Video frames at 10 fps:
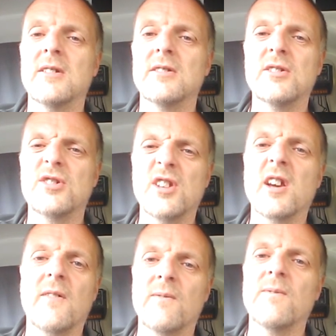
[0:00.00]
this
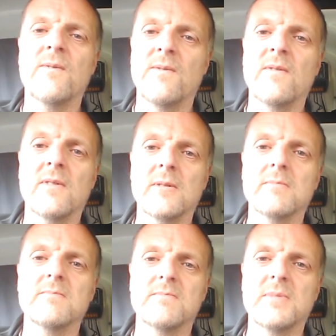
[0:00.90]
sick
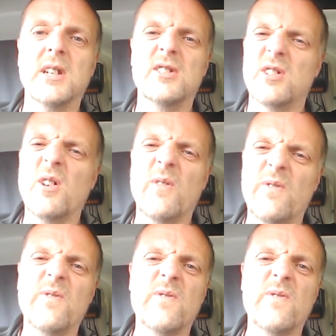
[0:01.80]
piece of